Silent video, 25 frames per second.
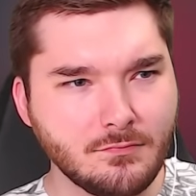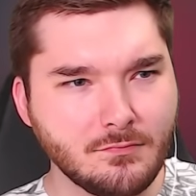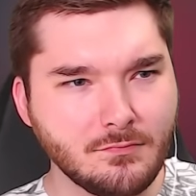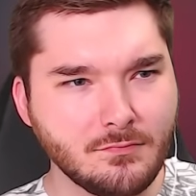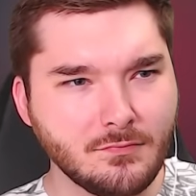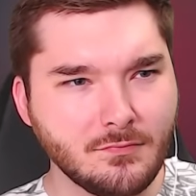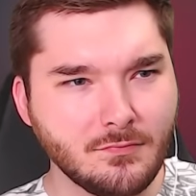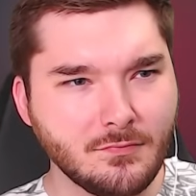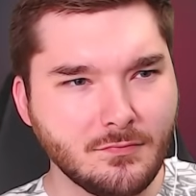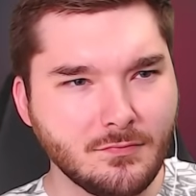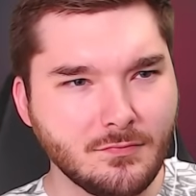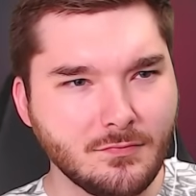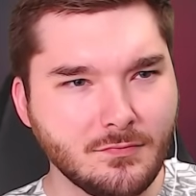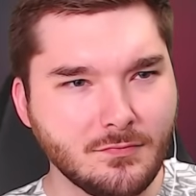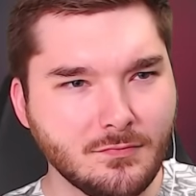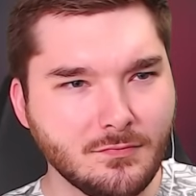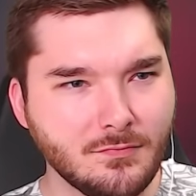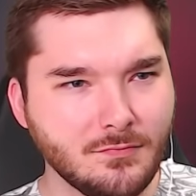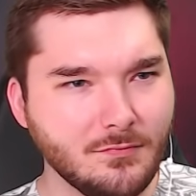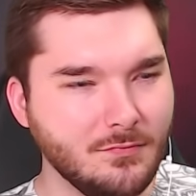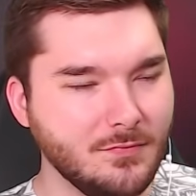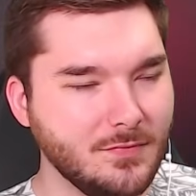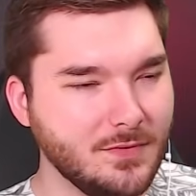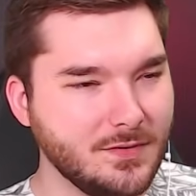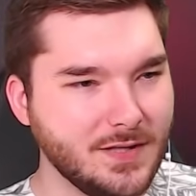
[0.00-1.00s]
Eleanor?
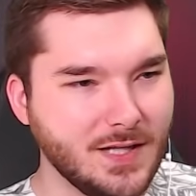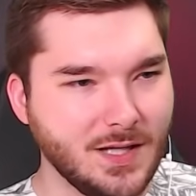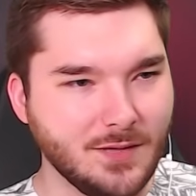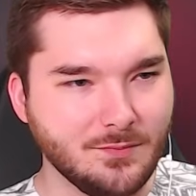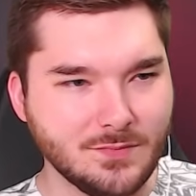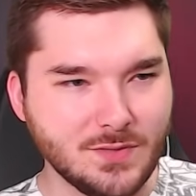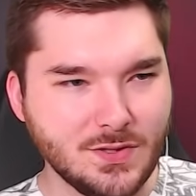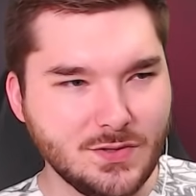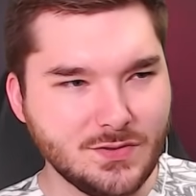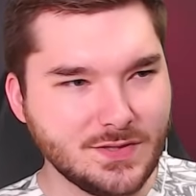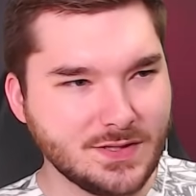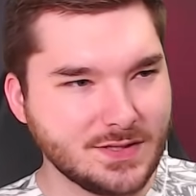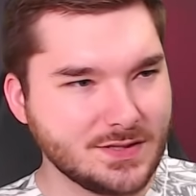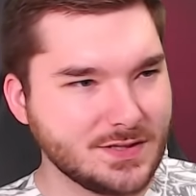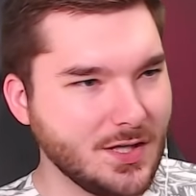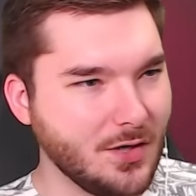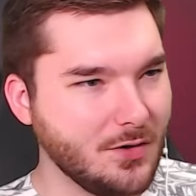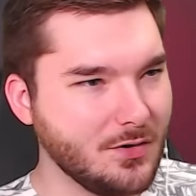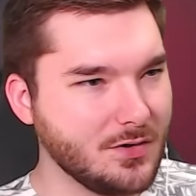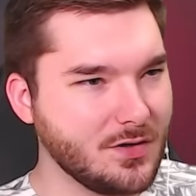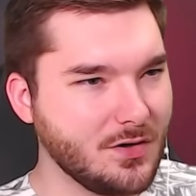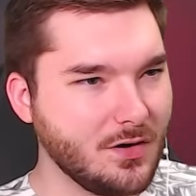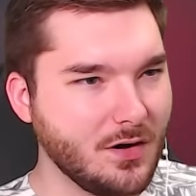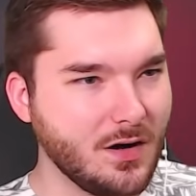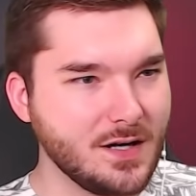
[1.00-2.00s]
And that music's
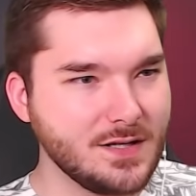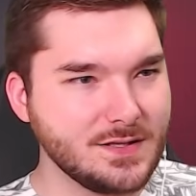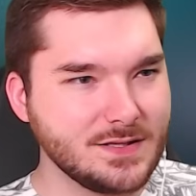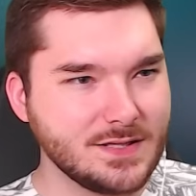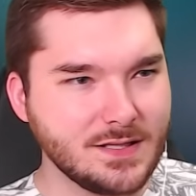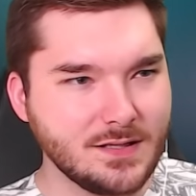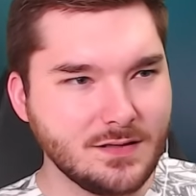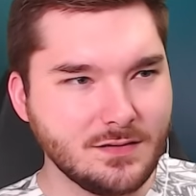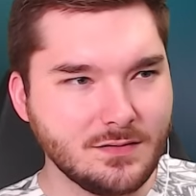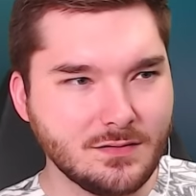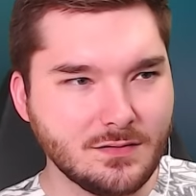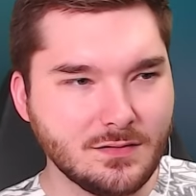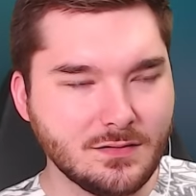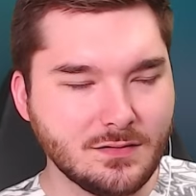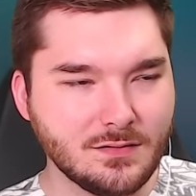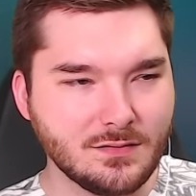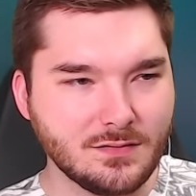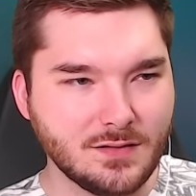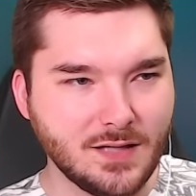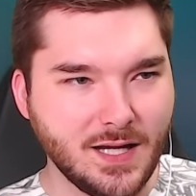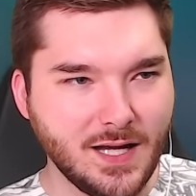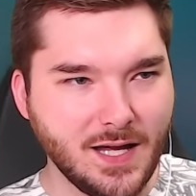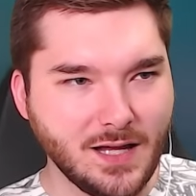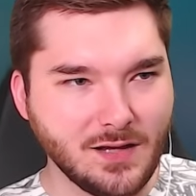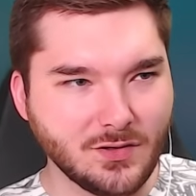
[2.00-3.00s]
going crazy.
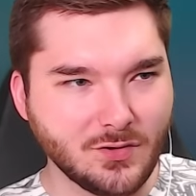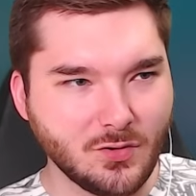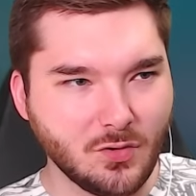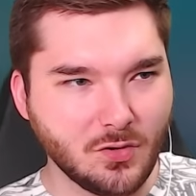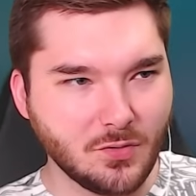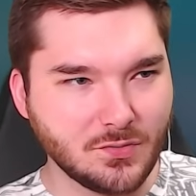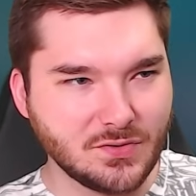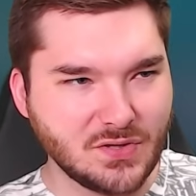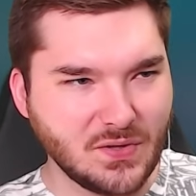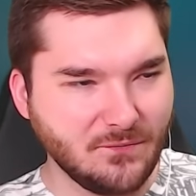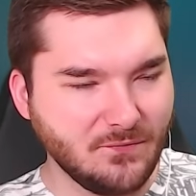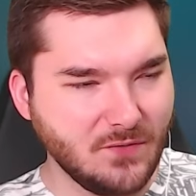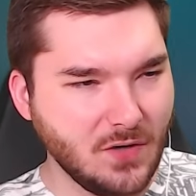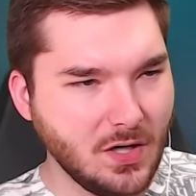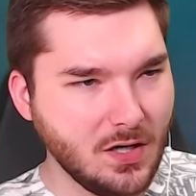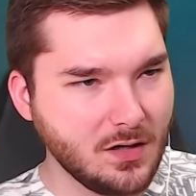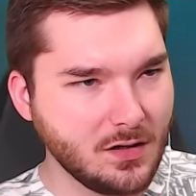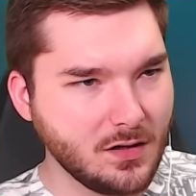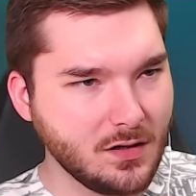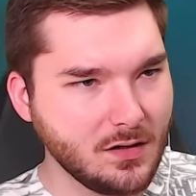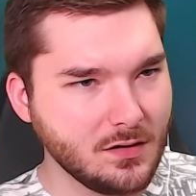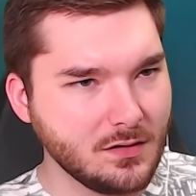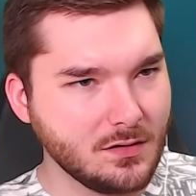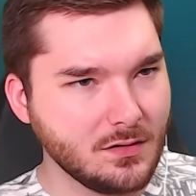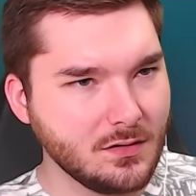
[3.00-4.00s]
Yeah, Eleanor, what the
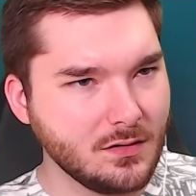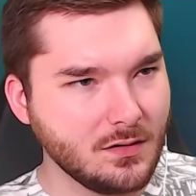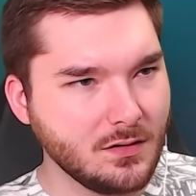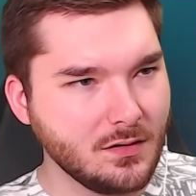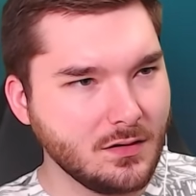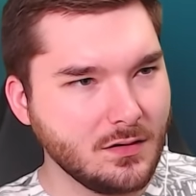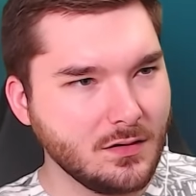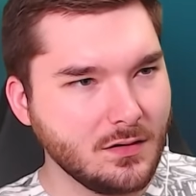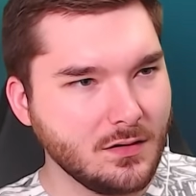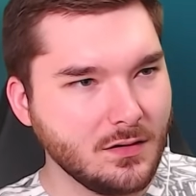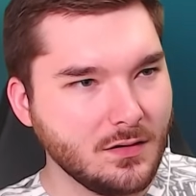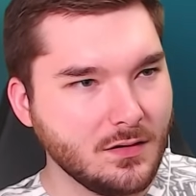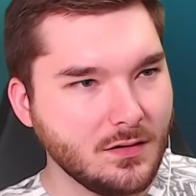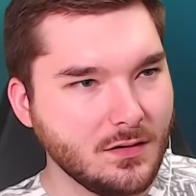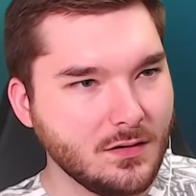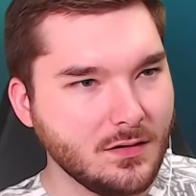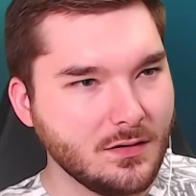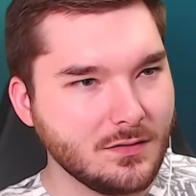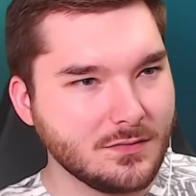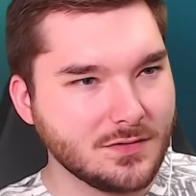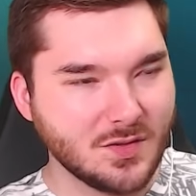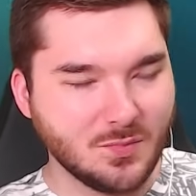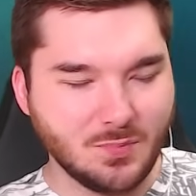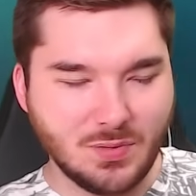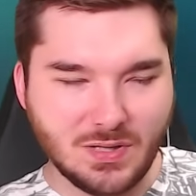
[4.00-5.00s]
fuck?
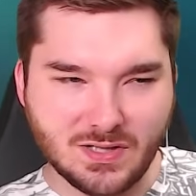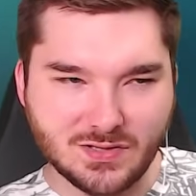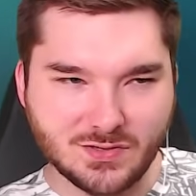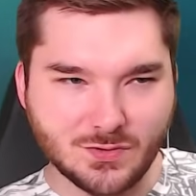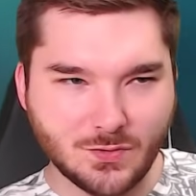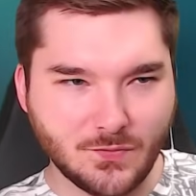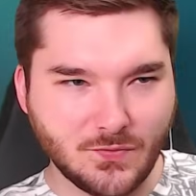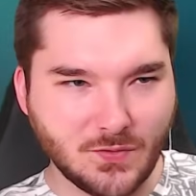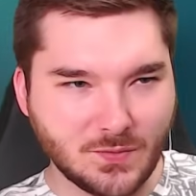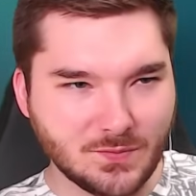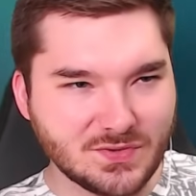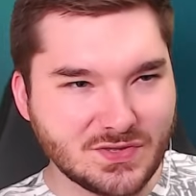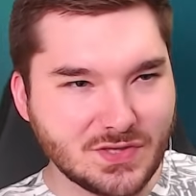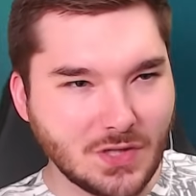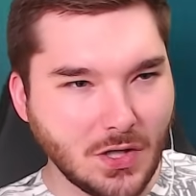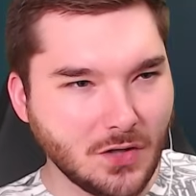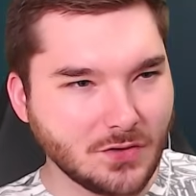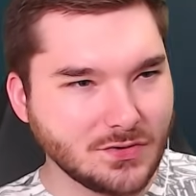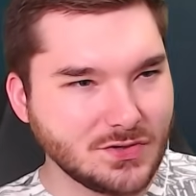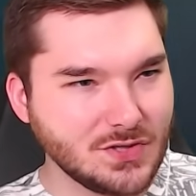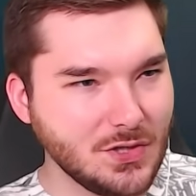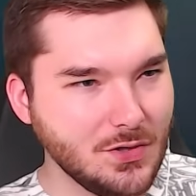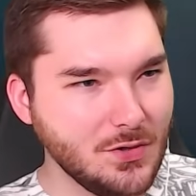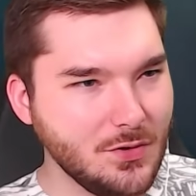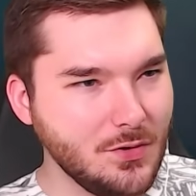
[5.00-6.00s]
The pistol from Saw
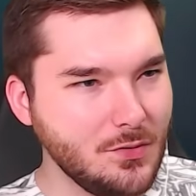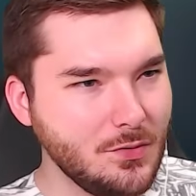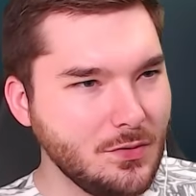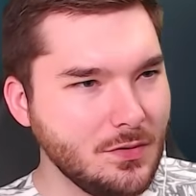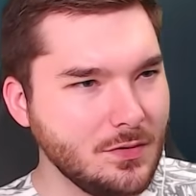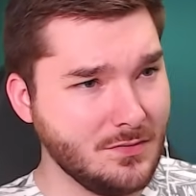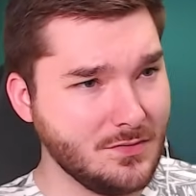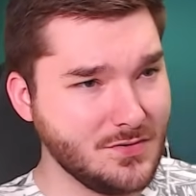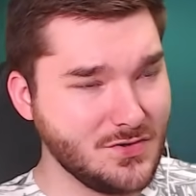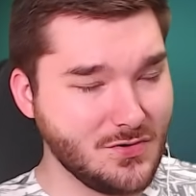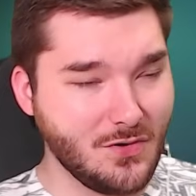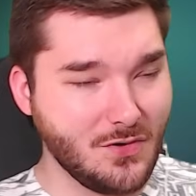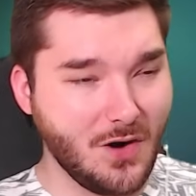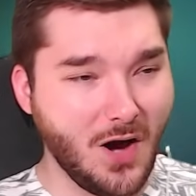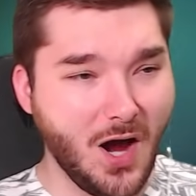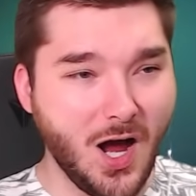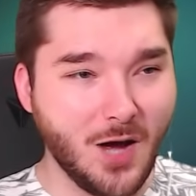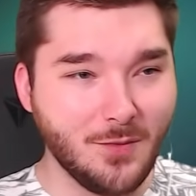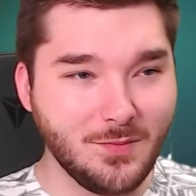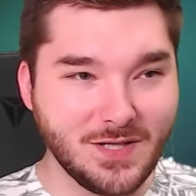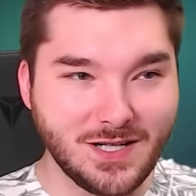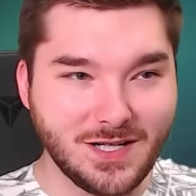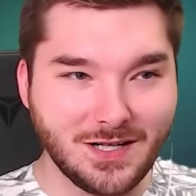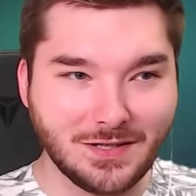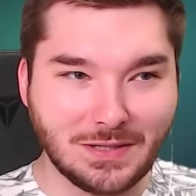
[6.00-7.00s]
two? Is your
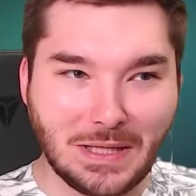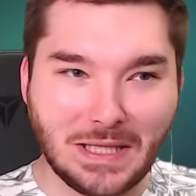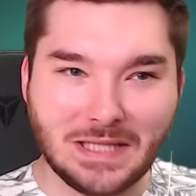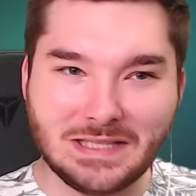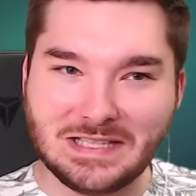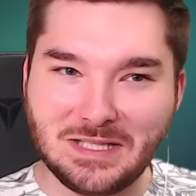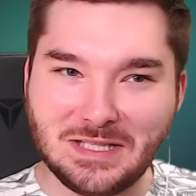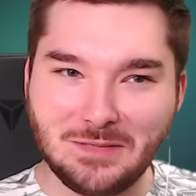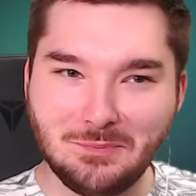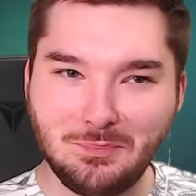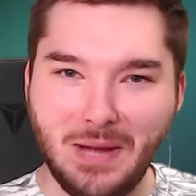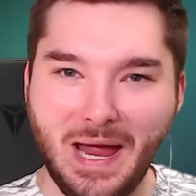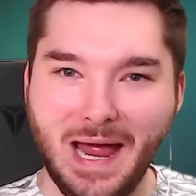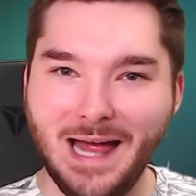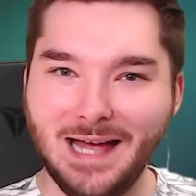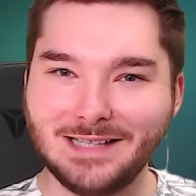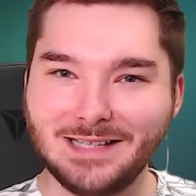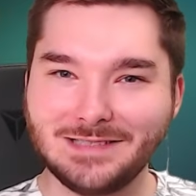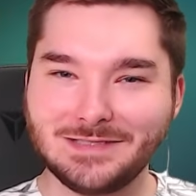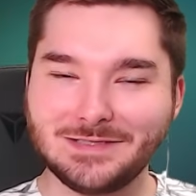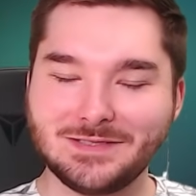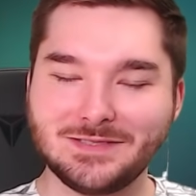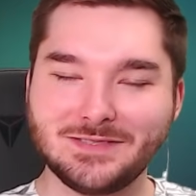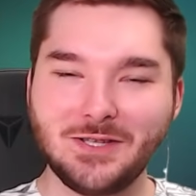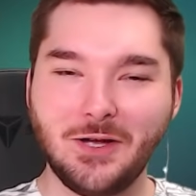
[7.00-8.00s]
hobby collecting
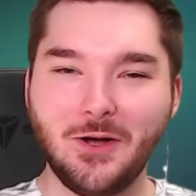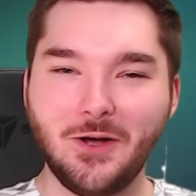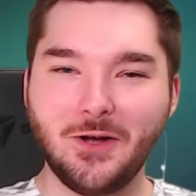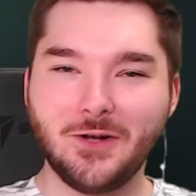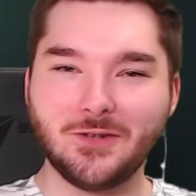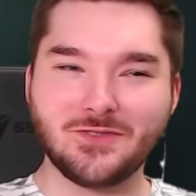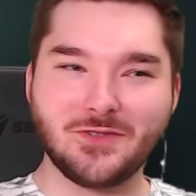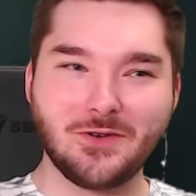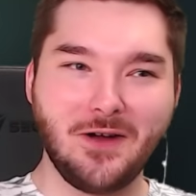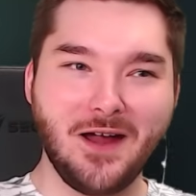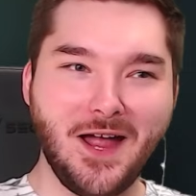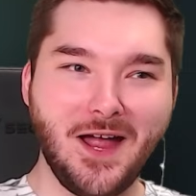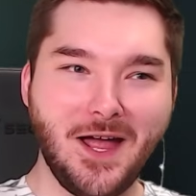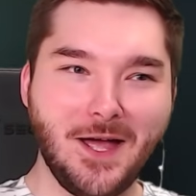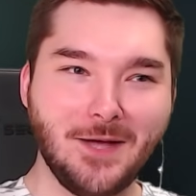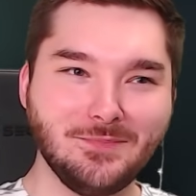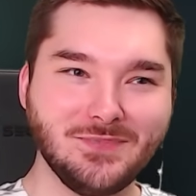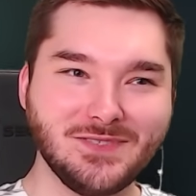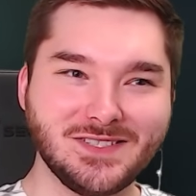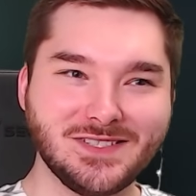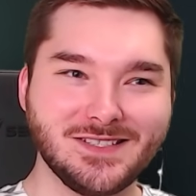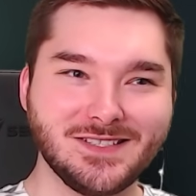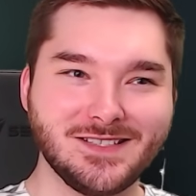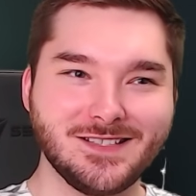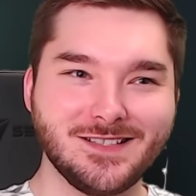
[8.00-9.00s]
past Saw
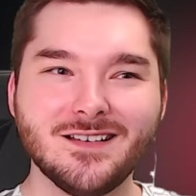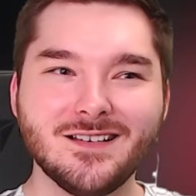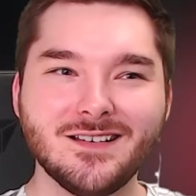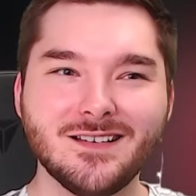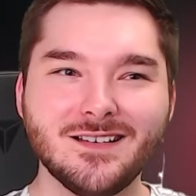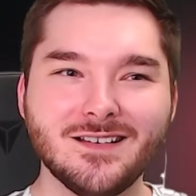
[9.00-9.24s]
traps?